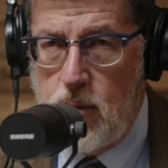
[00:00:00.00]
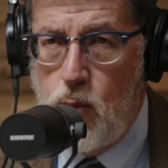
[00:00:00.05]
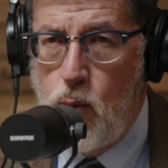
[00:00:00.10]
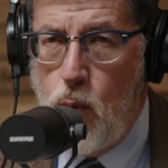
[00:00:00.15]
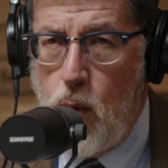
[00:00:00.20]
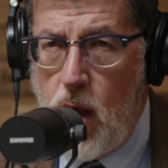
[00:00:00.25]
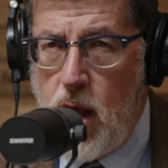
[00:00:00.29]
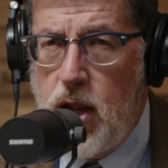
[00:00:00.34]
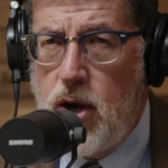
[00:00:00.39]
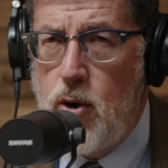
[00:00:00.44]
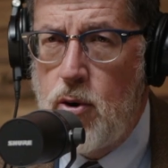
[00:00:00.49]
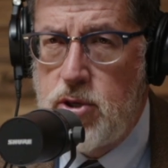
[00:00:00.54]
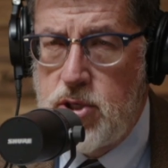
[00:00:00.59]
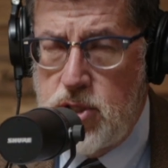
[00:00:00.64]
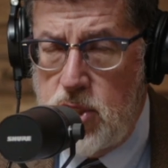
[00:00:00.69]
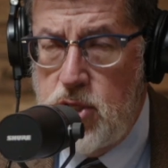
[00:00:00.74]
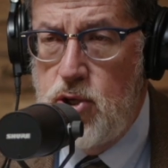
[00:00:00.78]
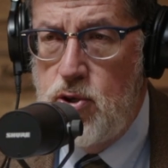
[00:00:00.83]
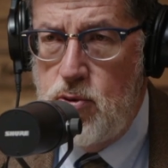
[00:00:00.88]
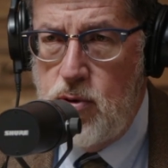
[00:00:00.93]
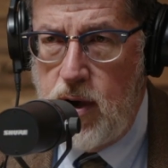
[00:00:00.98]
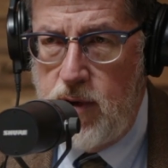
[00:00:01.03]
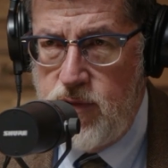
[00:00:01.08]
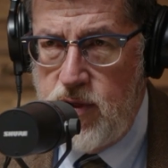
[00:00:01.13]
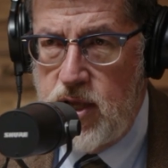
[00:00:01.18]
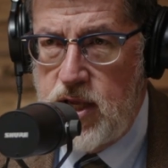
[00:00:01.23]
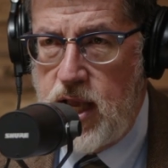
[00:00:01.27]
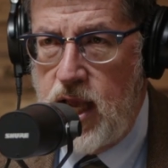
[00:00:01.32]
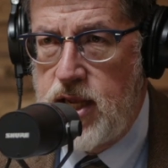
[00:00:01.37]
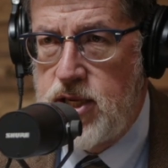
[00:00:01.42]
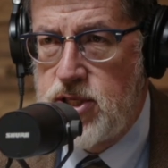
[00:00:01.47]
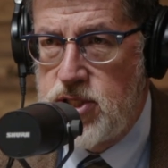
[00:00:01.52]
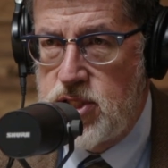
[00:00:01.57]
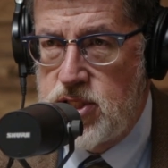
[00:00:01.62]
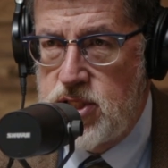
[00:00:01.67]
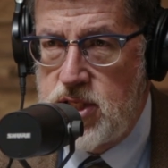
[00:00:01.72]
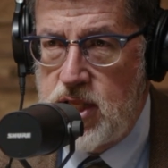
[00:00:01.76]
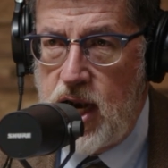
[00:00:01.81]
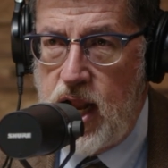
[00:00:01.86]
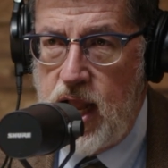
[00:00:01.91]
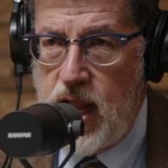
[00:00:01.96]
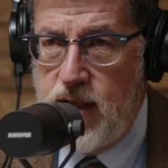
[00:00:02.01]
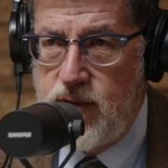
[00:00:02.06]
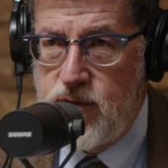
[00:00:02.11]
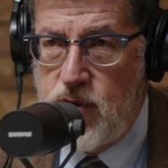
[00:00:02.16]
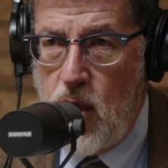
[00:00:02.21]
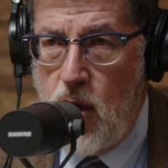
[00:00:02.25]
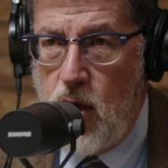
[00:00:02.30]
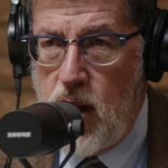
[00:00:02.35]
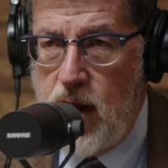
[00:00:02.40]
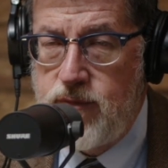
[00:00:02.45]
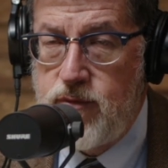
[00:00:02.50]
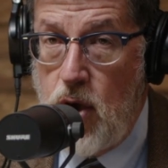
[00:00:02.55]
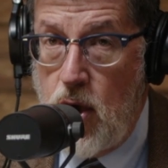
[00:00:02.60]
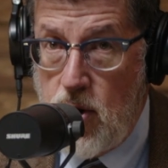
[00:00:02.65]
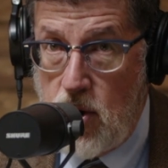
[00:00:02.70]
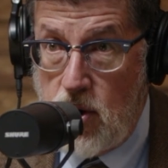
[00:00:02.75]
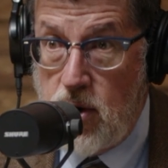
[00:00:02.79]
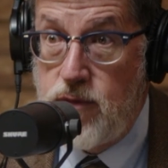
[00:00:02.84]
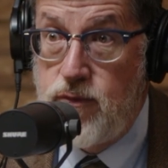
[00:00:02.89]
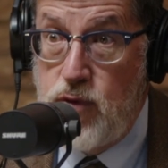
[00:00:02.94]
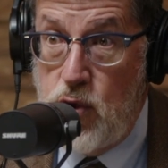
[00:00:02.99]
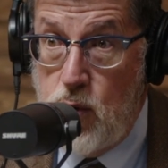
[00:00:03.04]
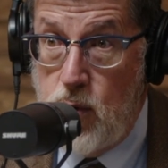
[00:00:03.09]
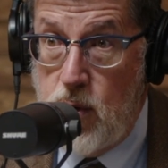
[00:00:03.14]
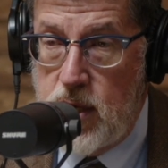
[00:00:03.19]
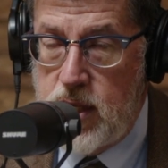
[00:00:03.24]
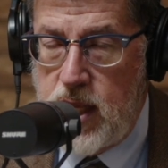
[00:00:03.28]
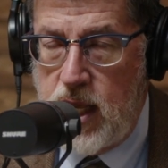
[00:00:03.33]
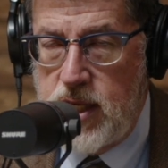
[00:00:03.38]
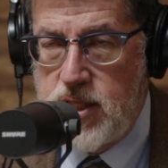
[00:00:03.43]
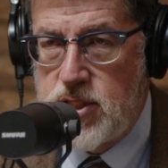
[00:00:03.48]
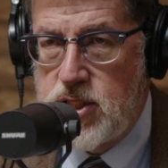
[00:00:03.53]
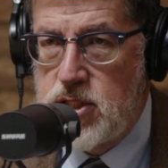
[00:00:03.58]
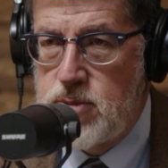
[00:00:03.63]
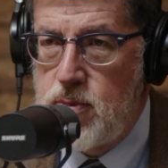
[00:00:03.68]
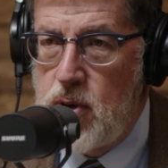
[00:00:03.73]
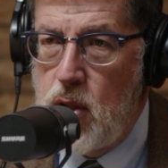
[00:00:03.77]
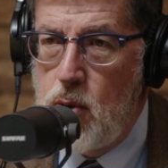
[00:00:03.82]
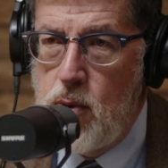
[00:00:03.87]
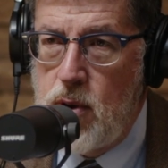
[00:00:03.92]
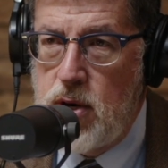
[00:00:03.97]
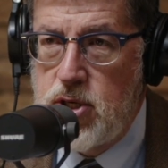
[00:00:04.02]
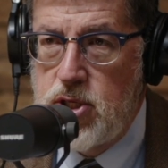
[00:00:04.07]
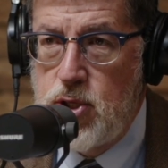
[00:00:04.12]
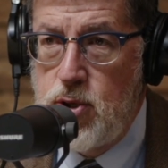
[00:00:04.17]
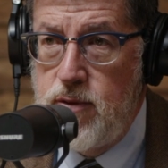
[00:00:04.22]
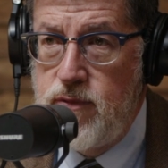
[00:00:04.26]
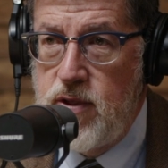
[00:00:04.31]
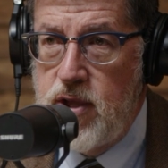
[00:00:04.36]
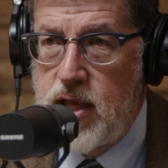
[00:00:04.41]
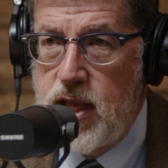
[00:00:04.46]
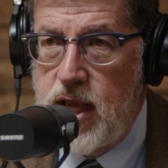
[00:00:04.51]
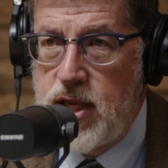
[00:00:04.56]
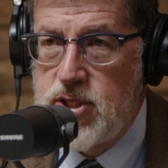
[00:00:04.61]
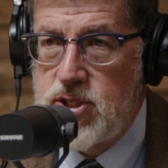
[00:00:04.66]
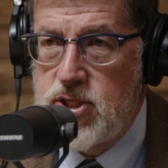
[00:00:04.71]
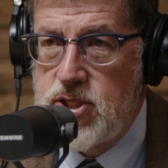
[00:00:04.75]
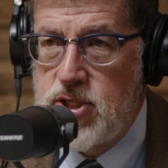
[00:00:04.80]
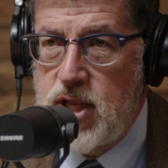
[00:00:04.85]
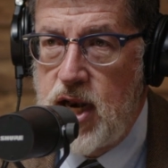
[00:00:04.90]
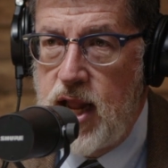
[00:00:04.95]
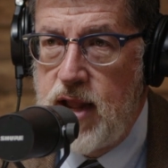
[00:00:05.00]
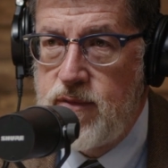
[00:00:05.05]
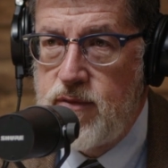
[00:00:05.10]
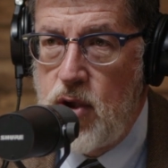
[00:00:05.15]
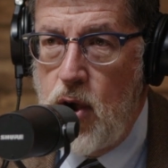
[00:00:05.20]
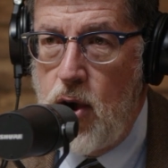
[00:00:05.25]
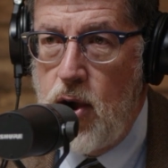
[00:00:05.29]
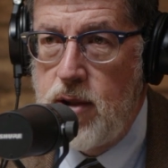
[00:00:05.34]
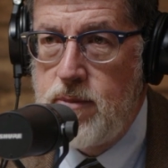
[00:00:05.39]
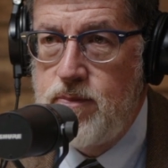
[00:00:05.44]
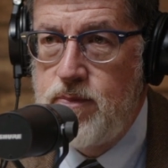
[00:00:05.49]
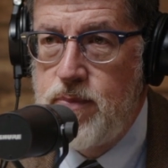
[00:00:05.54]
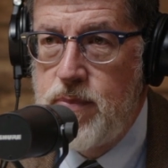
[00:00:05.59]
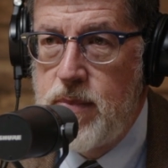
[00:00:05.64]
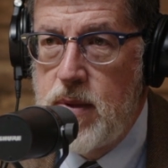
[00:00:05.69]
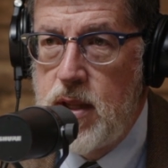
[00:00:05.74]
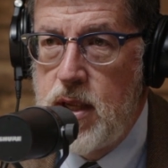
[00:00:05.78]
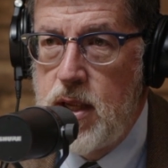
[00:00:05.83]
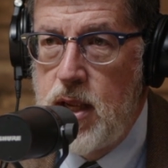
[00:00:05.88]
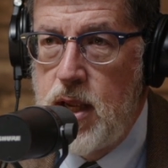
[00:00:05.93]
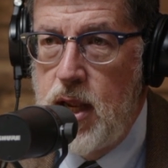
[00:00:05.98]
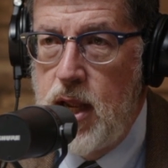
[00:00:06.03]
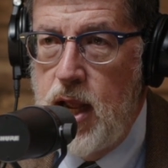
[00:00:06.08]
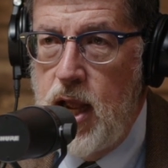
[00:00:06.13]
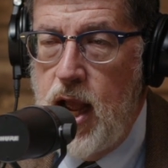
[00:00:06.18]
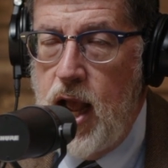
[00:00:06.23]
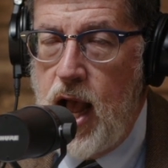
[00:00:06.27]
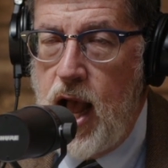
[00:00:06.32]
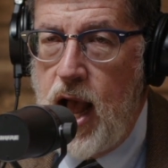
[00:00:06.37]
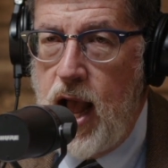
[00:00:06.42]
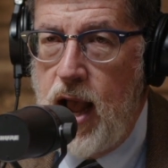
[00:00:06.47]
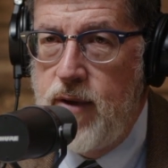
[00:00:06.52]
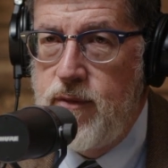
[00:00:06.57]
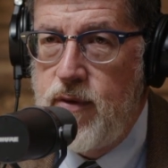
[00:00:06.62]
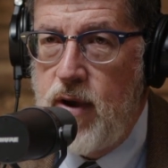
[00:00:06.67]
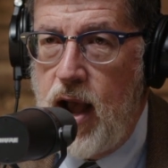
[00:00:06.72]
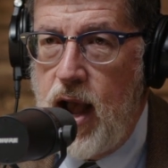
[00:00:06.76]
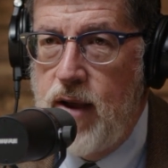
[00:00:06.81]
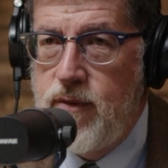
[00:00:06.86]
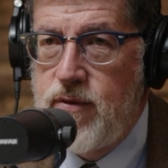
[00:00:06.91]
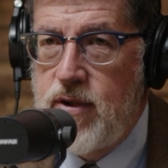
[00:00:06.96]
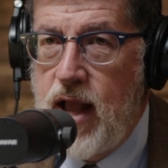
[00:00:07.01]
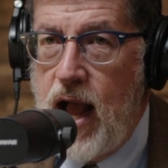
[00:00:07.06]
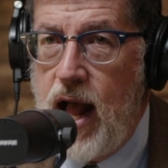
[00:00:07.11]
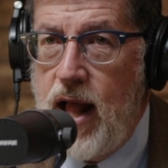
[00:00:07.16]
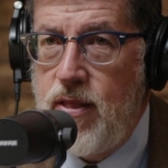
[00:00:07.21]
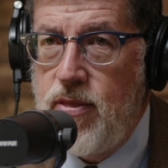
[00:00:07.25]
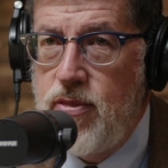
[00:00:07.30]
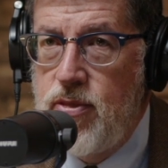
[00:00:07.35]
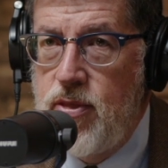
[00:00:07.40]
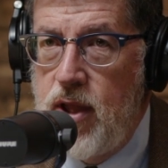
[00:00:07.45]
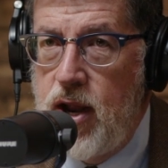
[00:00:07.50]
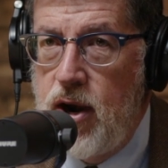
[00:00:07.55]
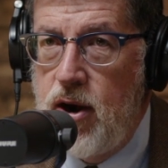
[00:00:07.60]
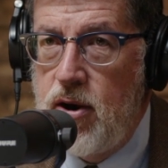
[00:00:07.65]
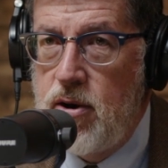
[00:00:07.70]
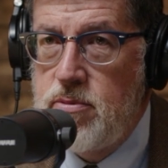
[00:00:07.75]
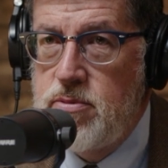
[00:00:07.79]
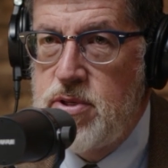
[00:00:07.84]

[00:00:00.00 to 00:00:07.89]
one or two of the occasions that I have gone, I've gone on a few occasions, but on one or two of the occasions that I've gone, I've I've gotten there